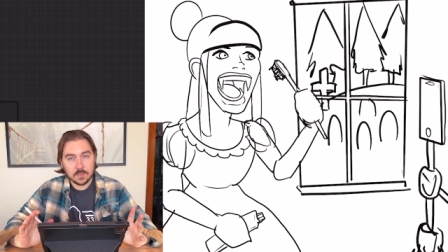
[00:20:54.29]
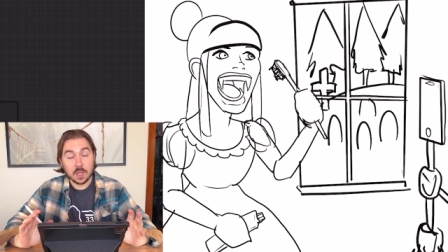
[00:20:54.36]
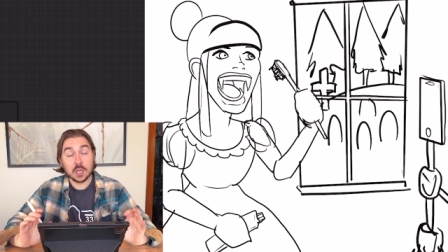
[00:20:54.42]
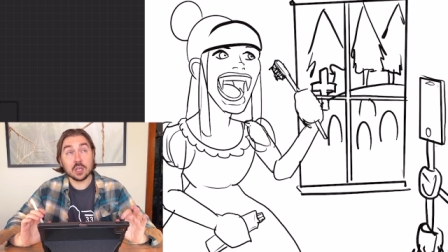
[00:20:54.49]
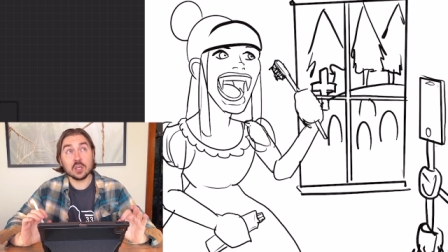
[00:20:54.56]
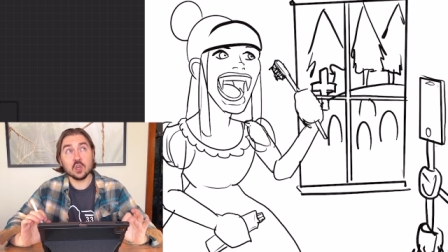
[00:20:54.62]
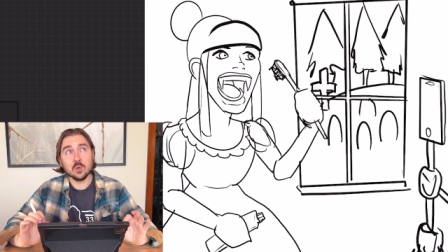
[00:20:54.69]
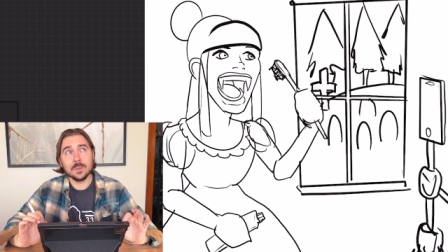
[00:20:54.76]

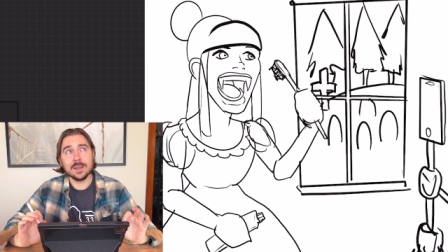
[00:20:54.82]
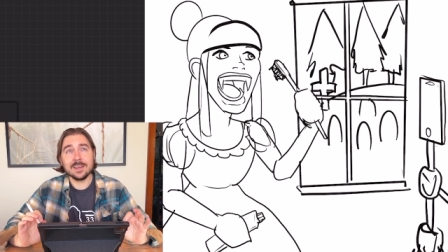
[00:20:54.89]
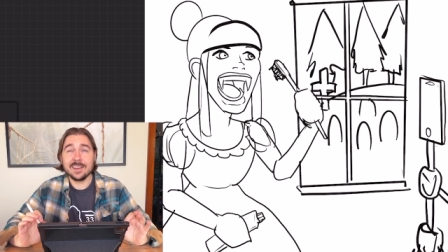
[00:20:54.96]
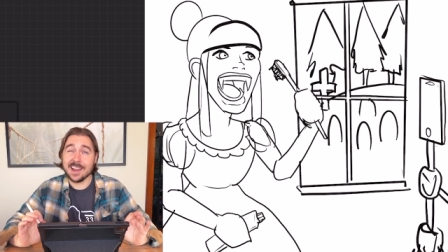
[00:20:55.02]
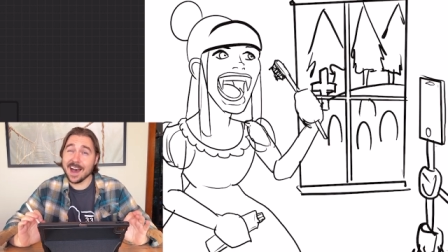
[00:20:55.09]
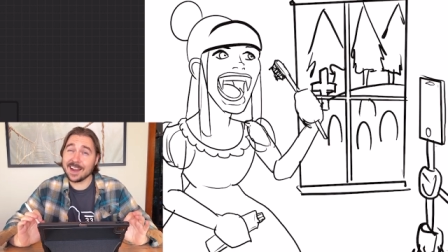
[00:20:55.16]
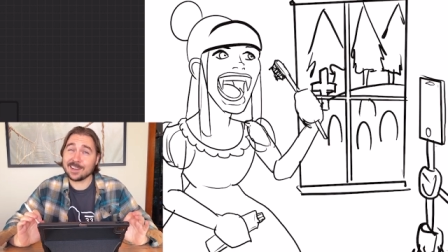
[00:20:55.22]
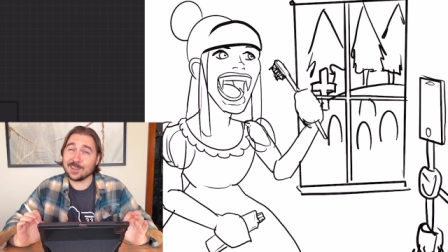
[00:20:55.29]
Humid,
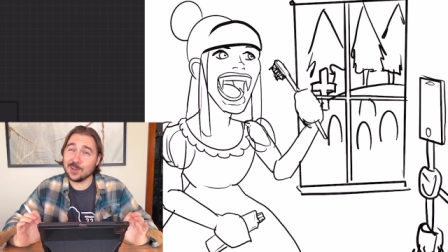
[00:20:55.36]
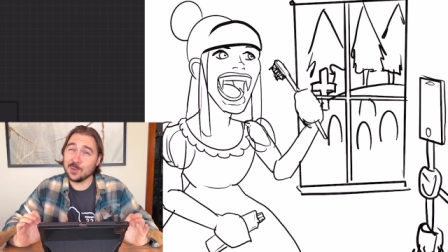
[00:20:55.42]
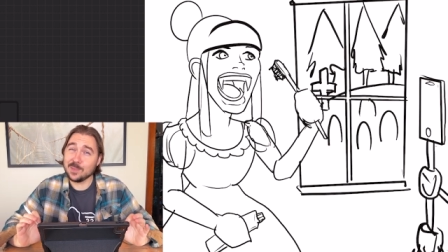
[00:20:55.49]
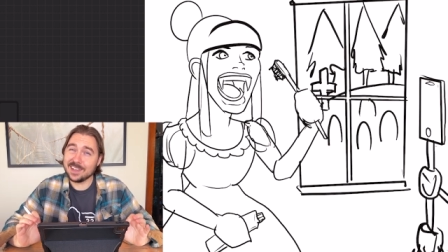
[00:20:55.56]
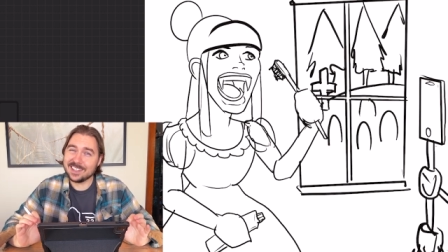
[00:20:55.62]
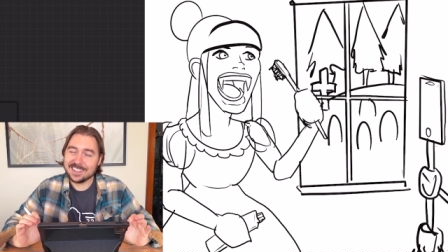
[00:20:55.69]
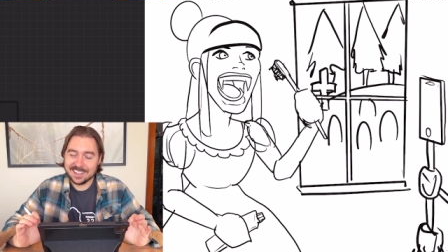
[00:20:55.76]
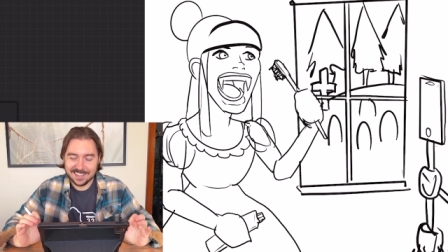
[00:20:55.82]
not
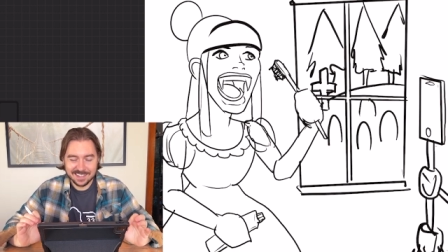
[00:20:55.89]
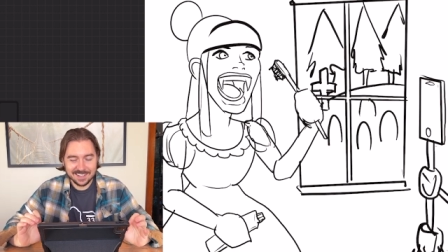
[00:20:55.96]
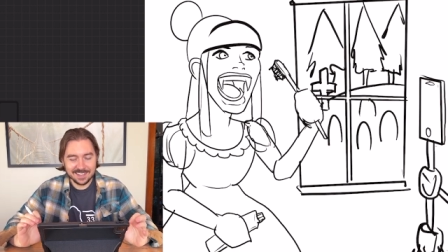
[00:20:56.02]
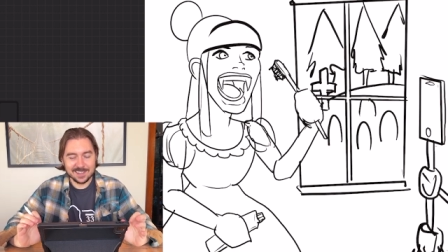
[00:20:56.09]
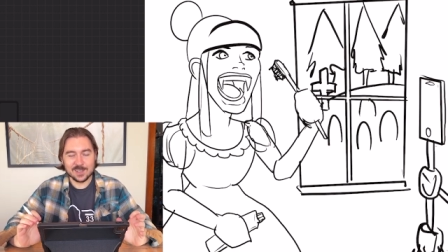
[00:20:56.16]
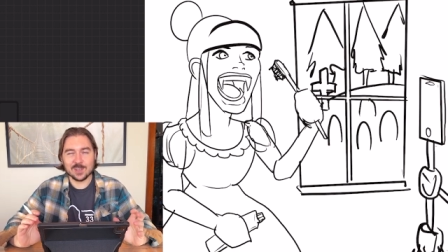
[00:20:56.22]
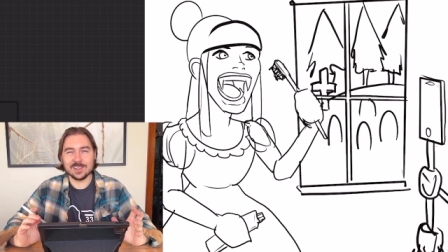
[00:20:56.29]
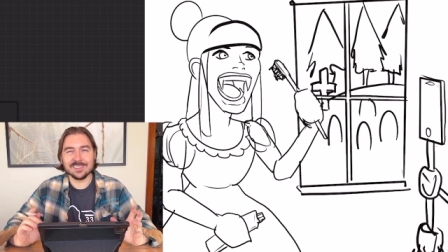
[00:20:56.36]
humid. I
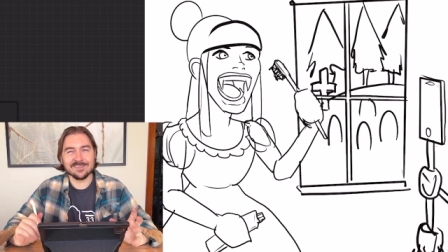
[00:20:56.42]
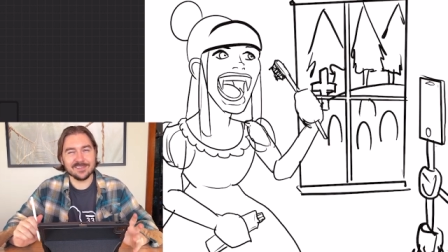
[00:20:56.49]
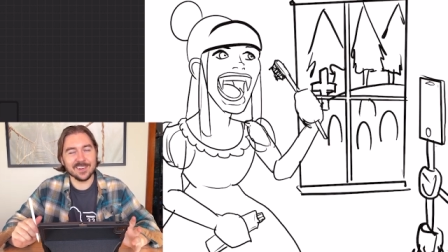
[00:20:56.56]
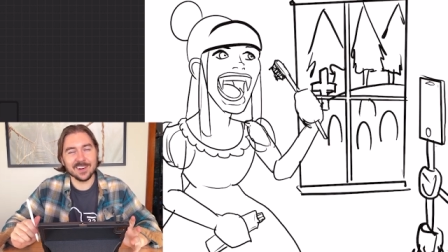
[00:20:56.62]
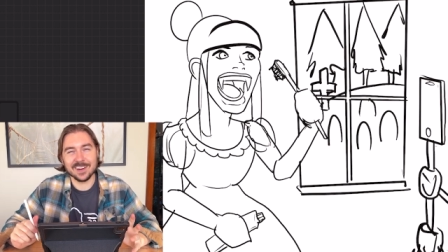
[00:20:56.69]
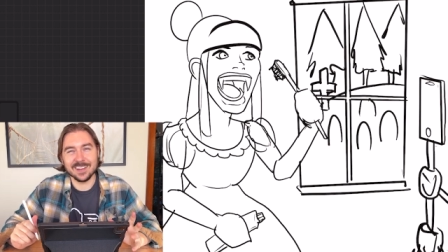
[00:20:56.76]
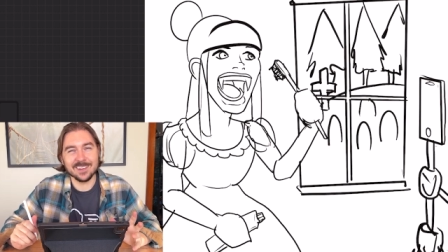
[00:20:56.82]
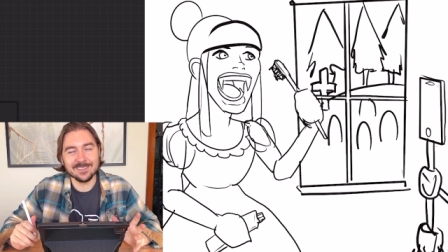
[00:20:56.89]

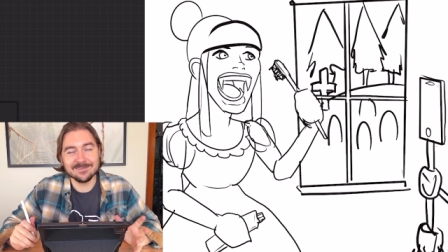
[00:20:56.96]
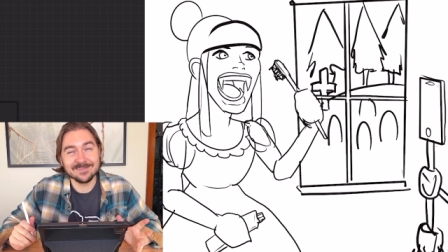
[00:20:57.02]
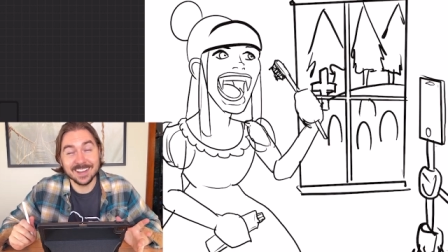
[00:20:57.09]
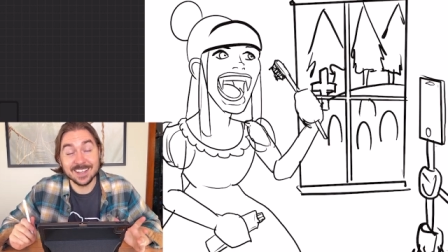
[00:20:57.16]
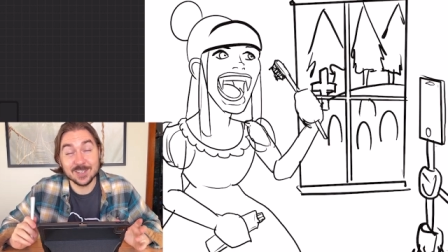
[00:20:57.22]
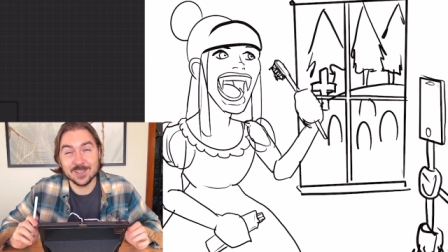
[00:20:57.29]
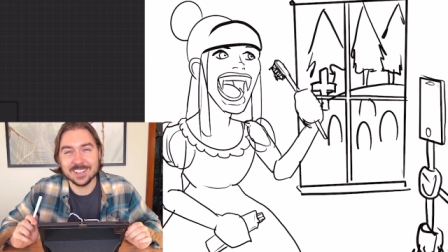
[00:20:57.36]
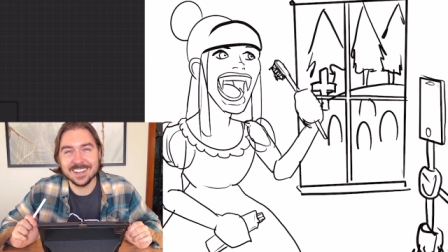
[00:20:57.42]

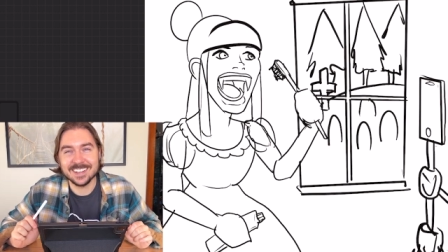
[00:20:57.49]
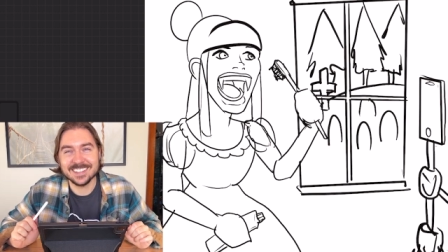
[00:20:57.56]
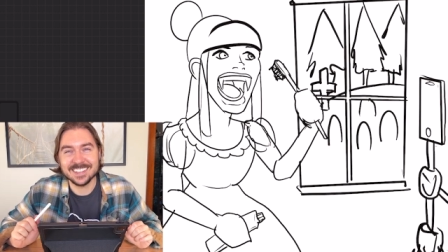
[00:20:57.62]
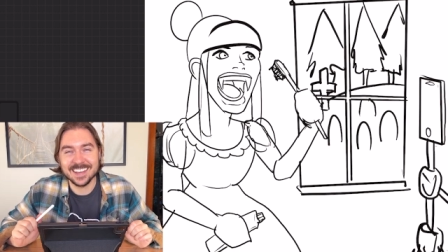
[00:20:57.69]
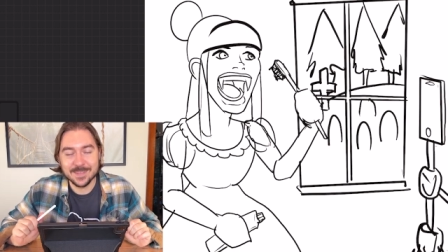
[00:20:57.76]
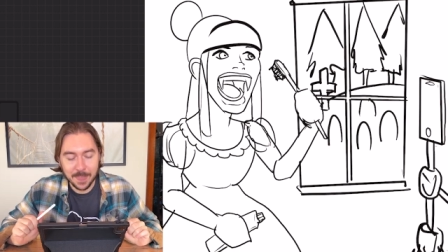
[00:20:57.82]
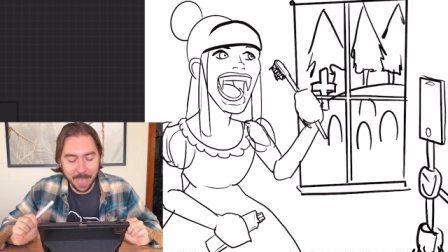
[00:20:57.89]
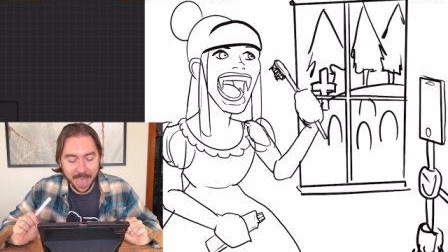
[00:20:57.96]
should enunciate.